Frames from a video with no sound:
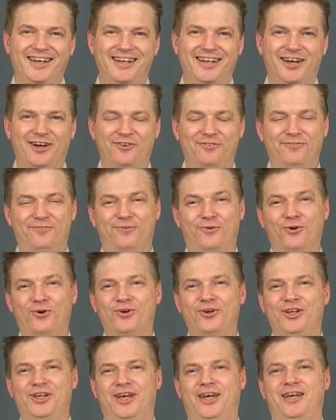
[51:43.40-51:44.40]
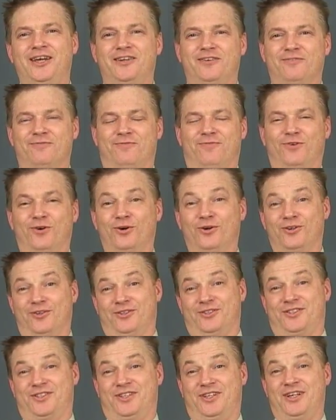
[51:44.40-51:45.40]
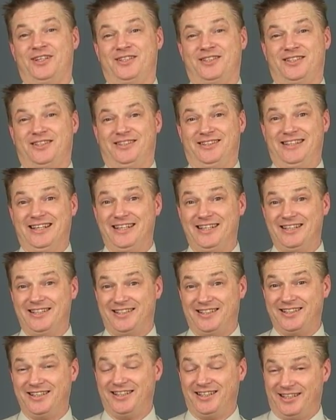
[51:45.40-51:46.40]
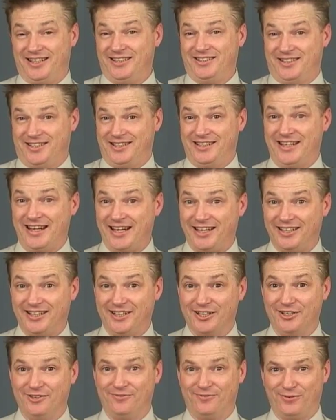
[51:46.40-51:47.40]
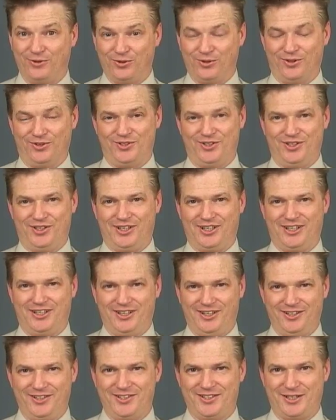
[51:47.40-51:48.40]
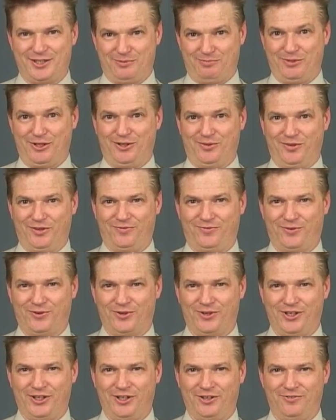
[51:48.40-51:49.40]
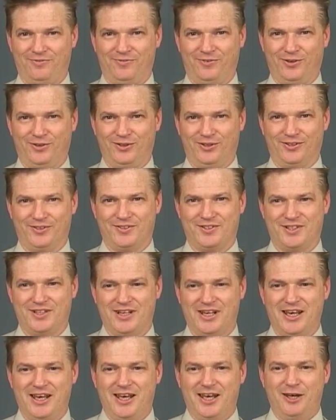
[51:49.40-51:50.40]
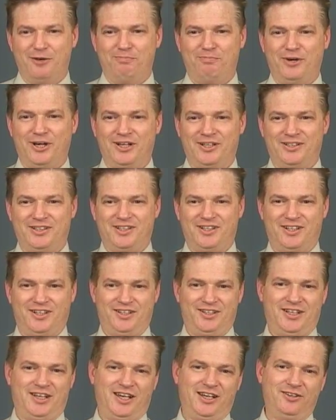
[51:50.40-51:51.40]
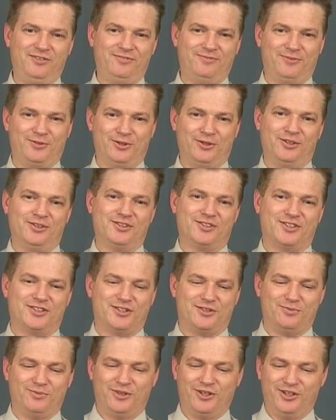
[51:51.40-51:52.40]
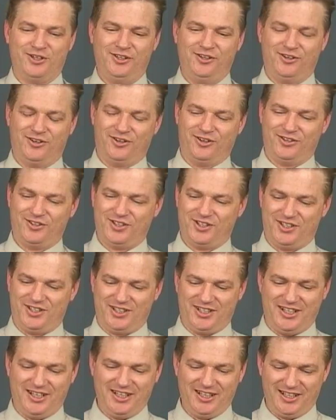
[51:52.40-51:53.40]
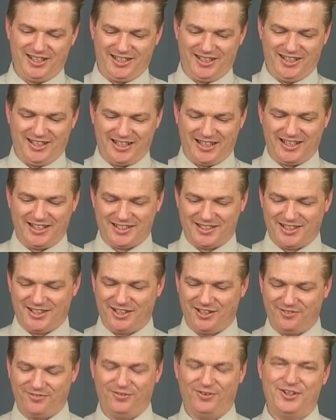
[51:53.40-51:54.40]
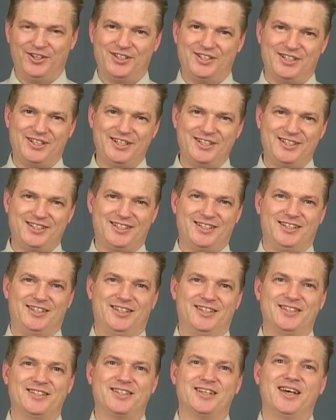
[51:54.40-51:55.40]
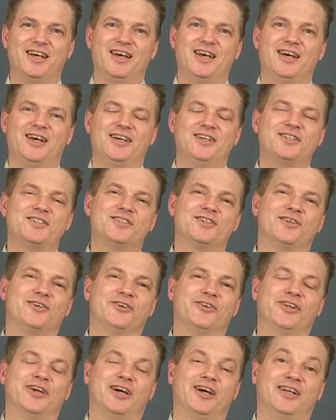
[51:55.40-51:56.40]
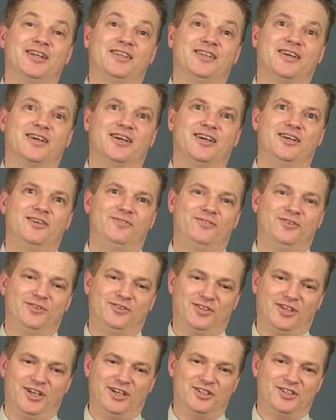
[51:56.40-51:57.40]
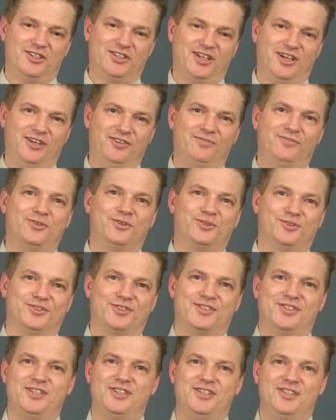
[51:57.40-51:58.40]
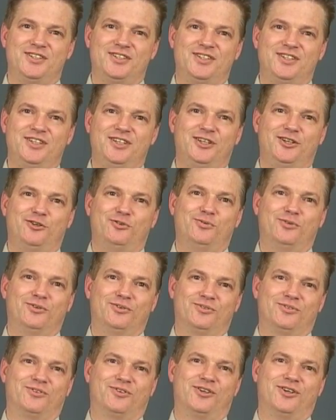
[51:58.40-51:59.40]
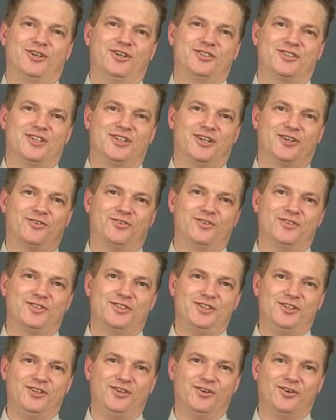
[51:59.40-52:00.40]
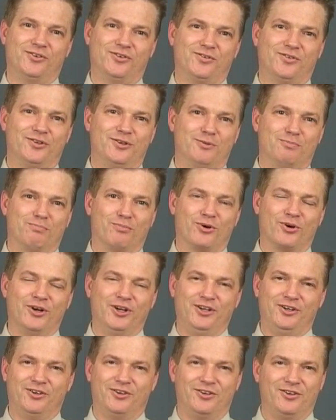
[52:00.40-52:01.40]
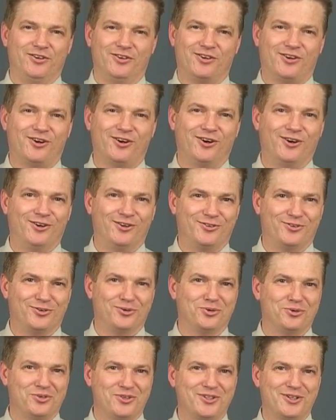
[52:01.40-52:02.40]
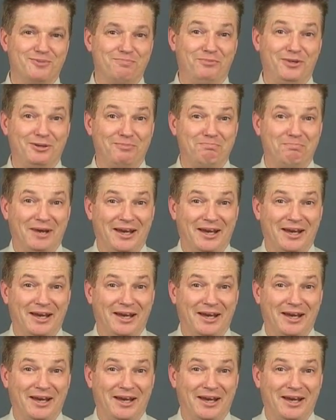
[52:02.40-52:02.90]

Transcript: Now, 48 volts, that's DC, that's deadly force. You can kill somebody with 48 volts. But 10 volts, well, your skin has enough resistance so that if you touch 10 volts DC, it won't cause electricity to go through your brain or your heart or something